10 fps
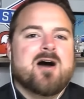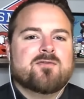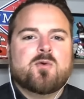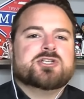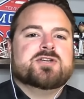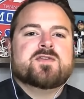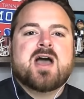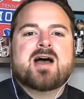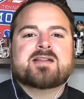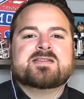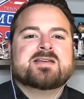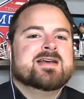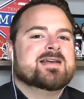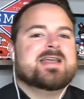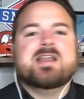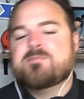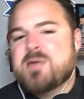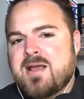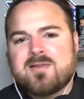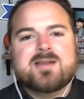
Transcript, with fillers: Of course, you've got Keenan Pili,